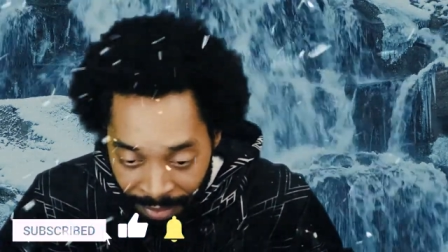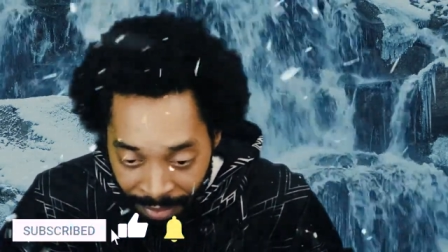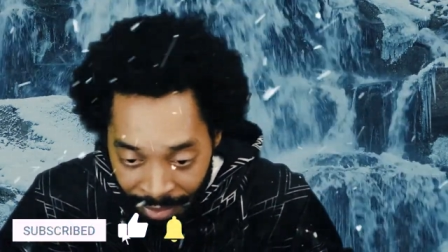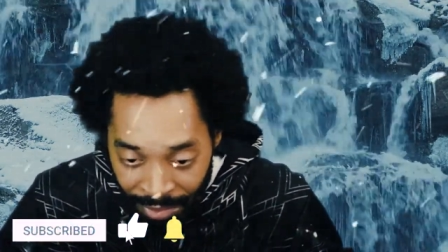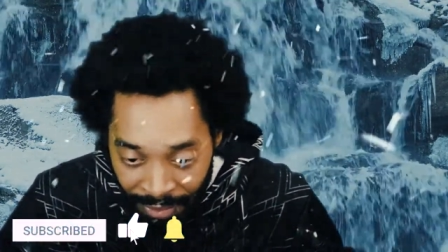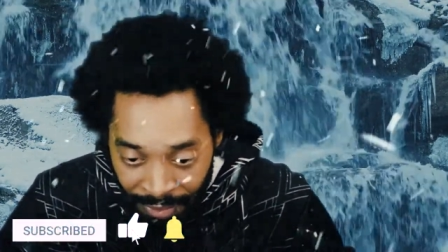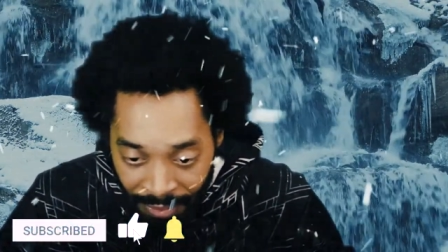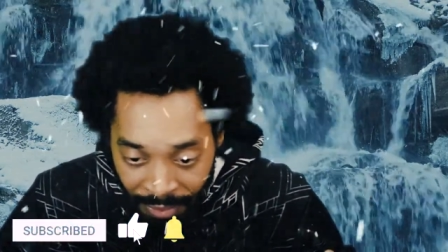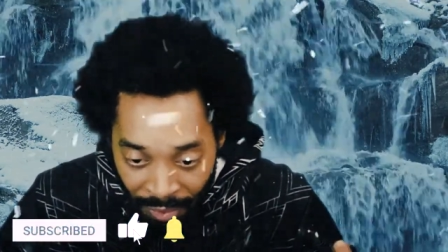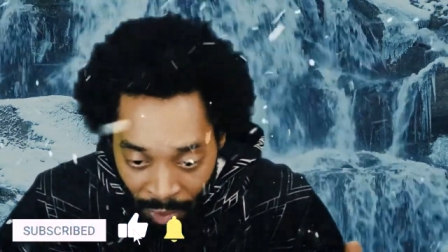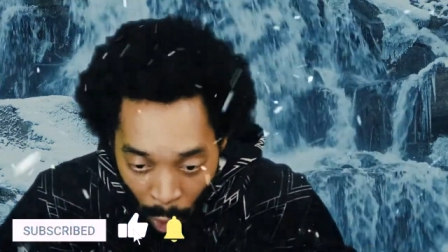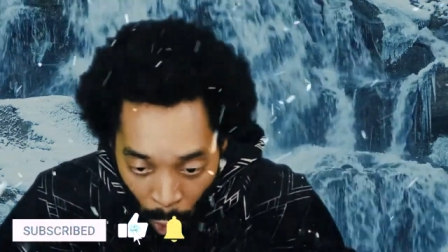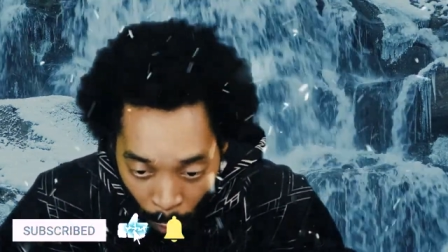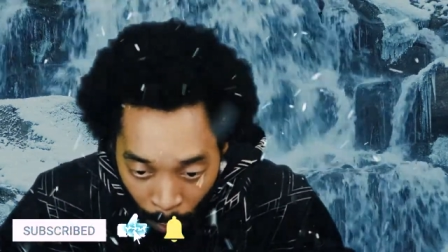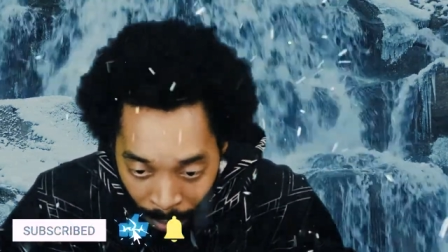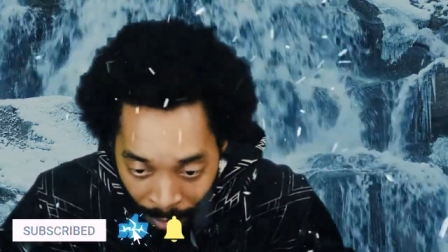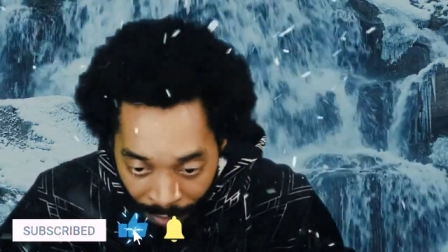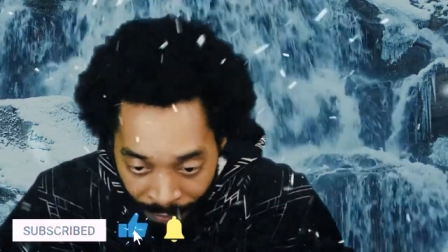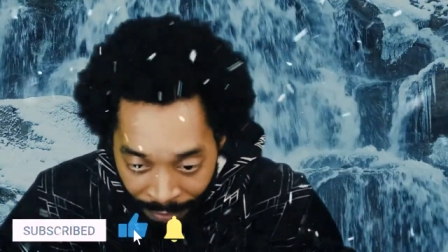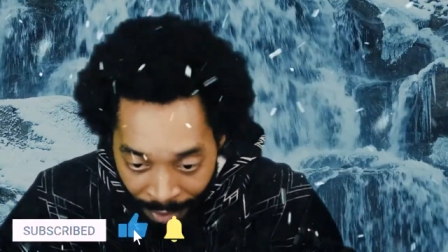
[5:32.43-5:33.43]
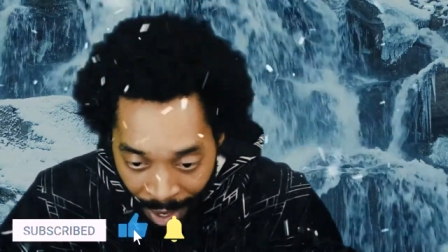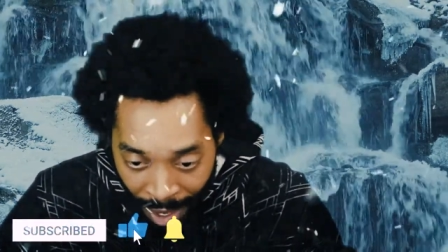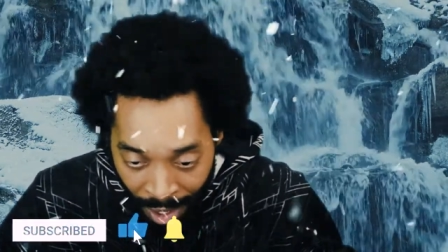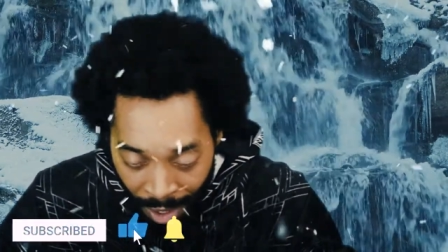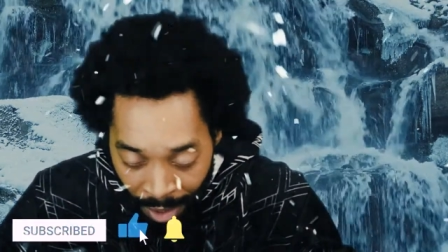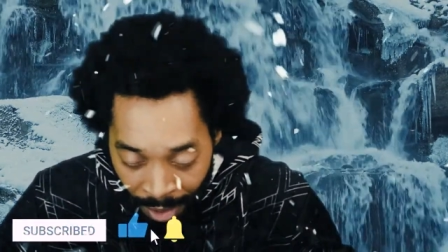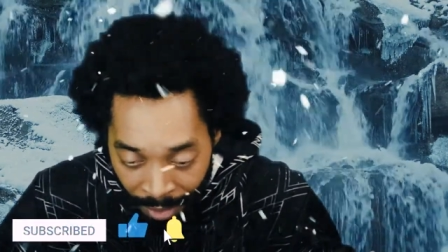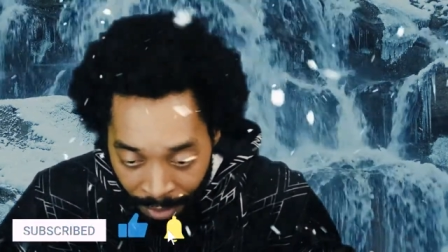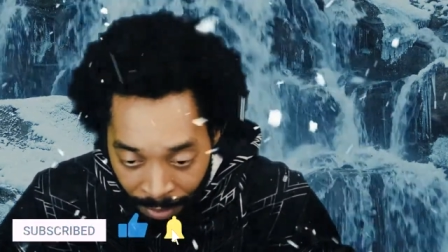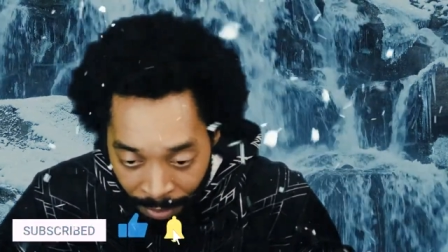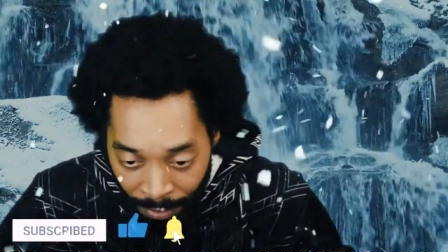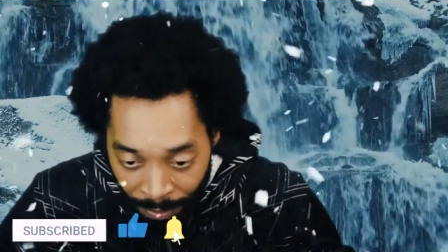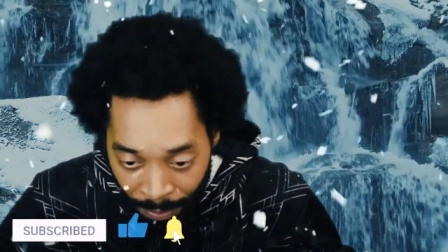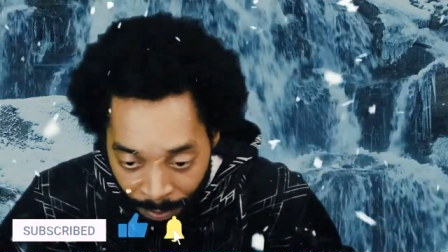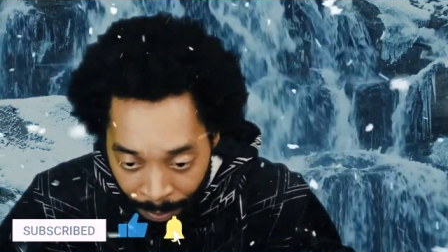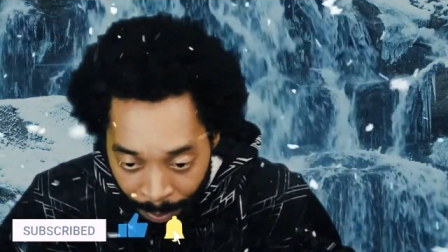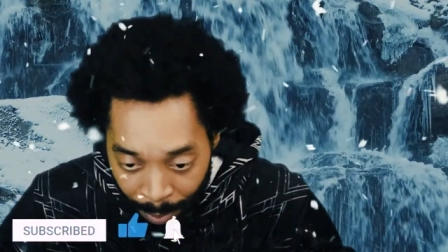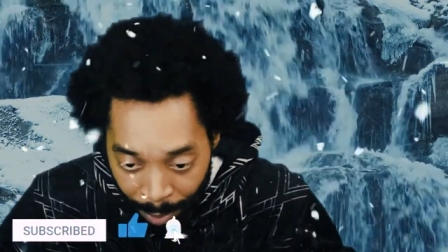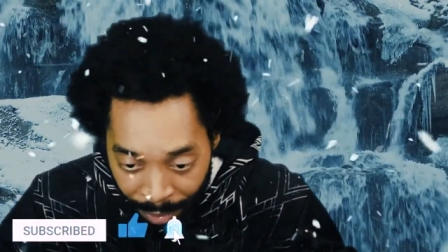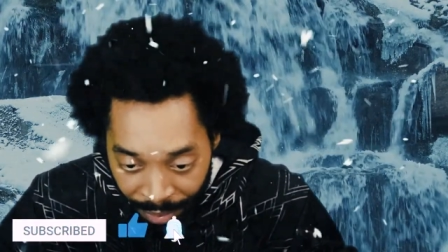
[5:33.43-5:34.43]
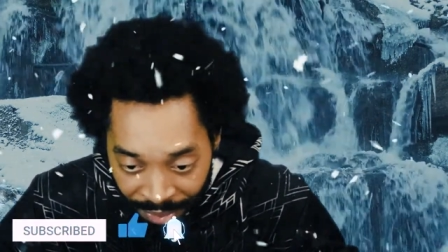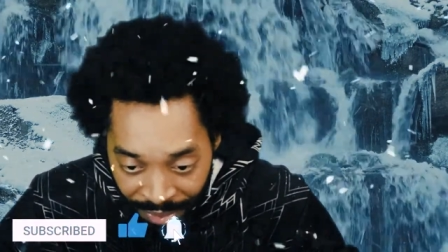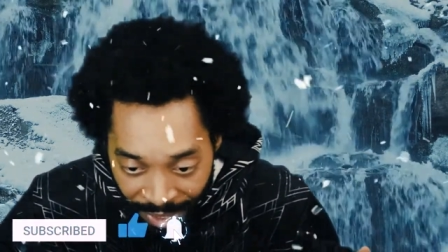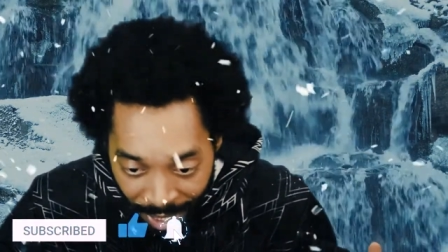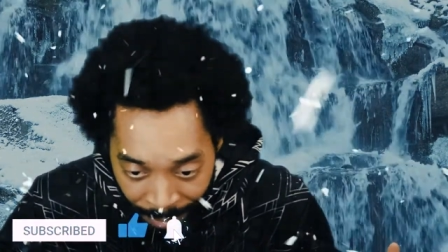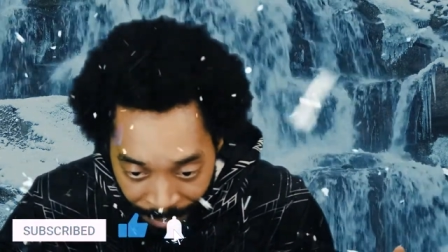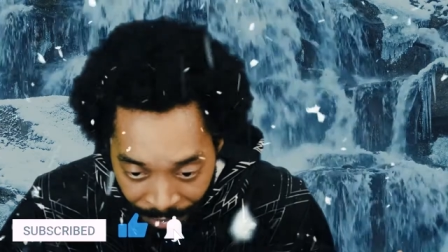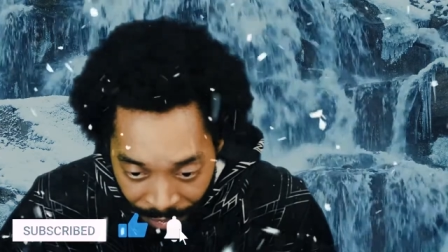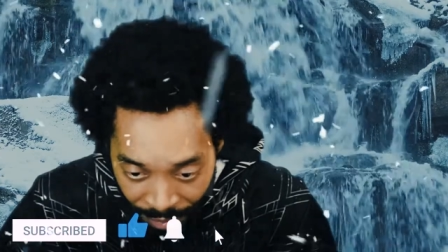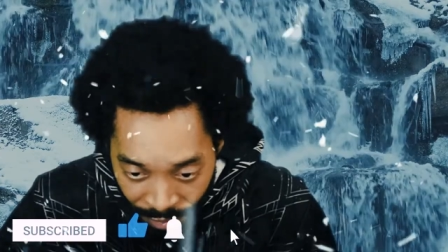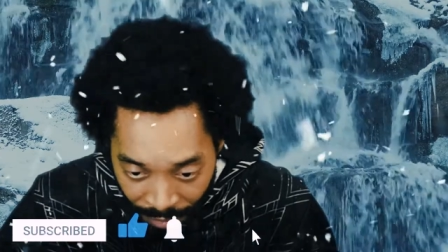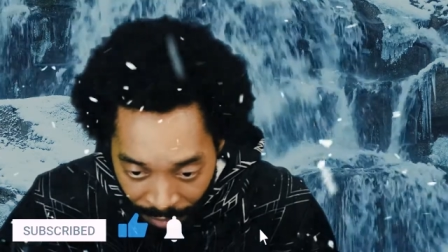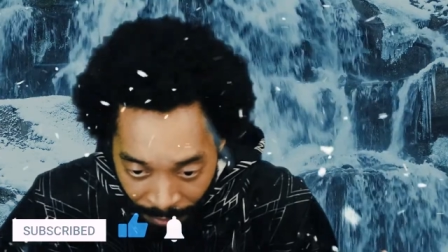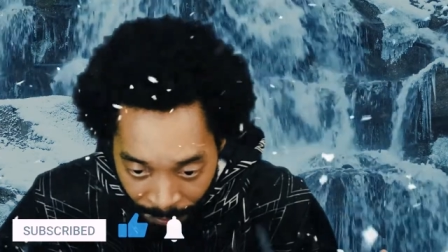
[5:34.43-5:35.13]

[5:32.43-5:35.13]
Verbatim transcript: the scope of our perception,